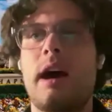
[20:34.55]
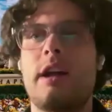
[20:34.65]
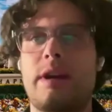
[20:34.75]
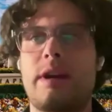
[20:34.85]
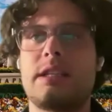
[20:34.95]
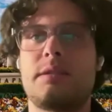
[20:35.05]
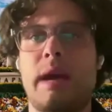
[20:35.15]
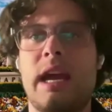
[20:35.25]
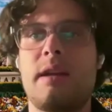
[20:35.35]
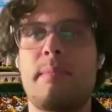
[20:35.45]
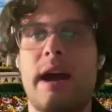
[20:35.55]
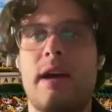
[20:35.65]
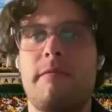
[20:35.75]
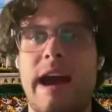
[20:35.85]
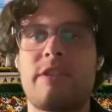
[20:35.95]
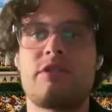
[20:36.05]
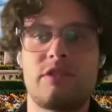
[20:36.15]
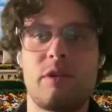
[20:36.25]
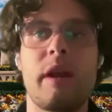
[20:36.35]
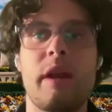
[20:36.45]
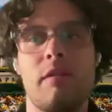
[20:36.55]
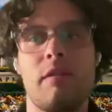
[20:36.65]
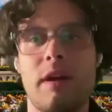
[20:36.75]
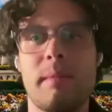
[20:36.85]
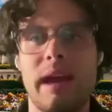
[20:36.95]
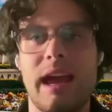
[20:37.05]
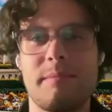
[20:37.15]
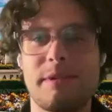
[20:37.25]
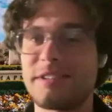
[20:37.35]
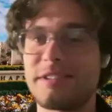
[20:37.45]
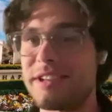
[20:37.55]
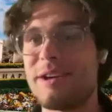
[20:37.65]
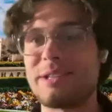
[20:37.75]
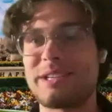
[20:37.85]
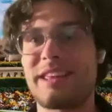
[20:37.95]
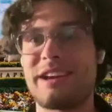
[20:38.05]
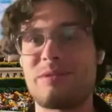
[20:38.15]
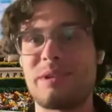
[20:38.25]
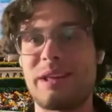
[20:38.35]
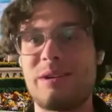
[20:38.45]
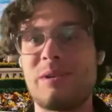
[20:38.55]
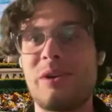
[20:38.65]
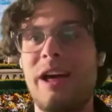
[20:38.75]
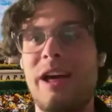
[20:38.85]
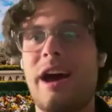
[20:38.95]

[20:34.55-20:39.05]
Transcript: dresses made by a fashion student over on main campus, which I think is really cool.